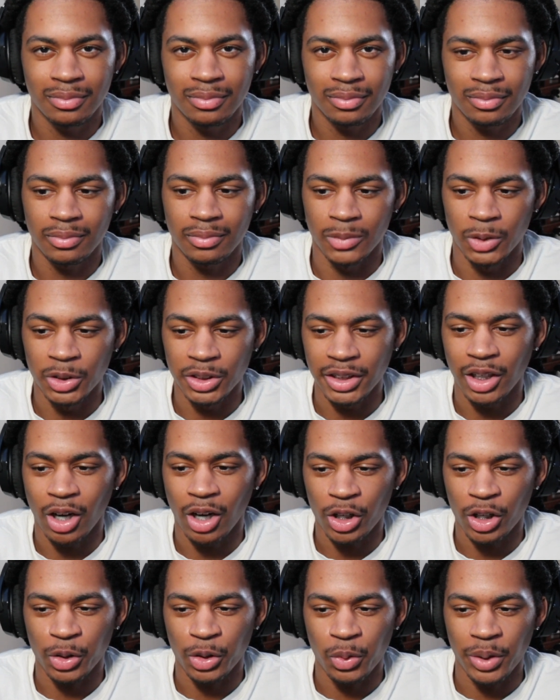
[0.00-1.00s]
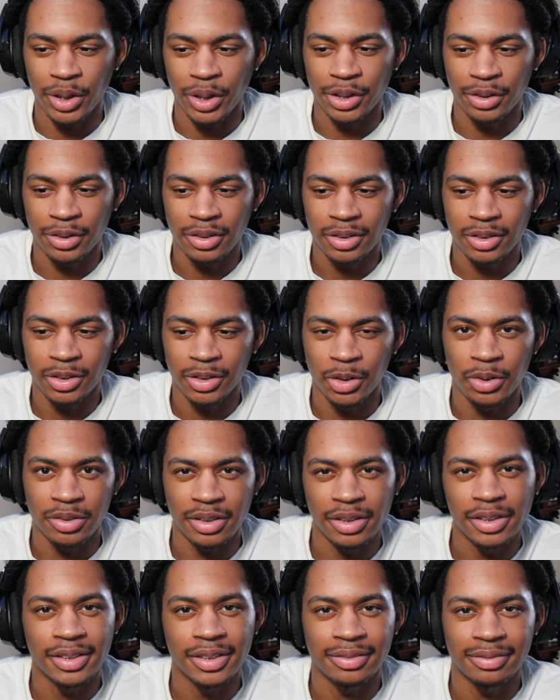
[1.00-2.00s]
You see the Harley Quinn in her? Do you
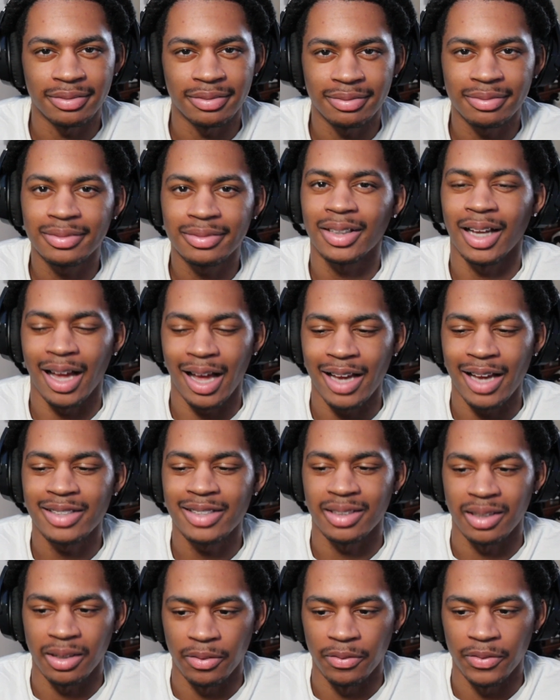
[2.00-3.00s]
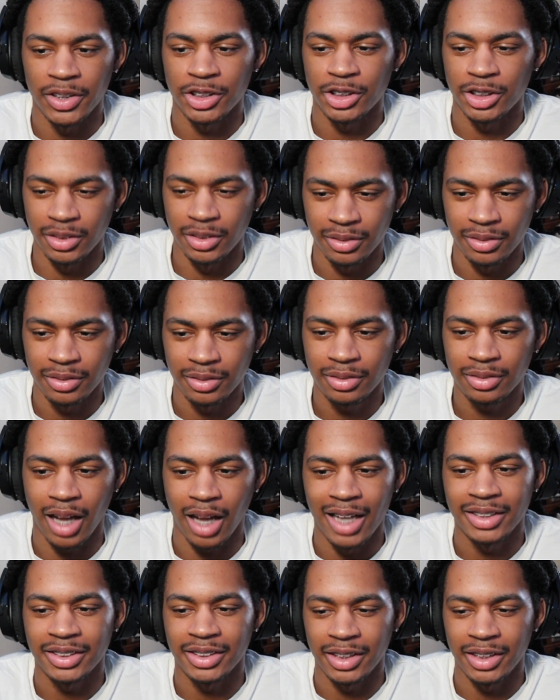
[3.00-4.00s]
see it? I see a vision.
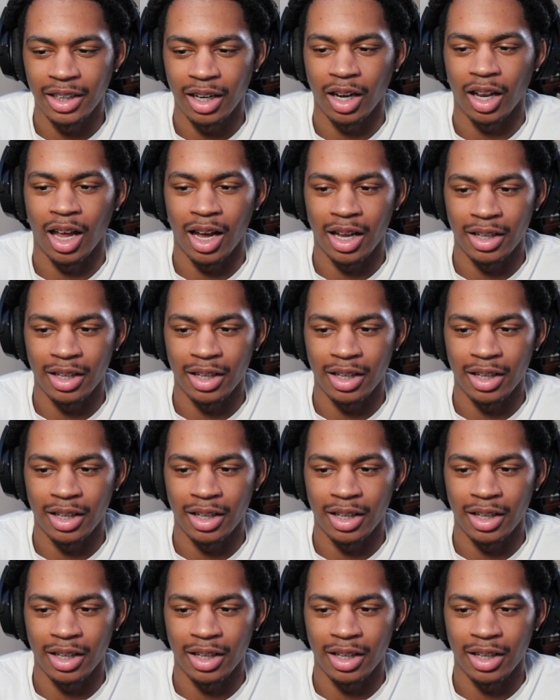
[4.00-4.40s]
I see a lot.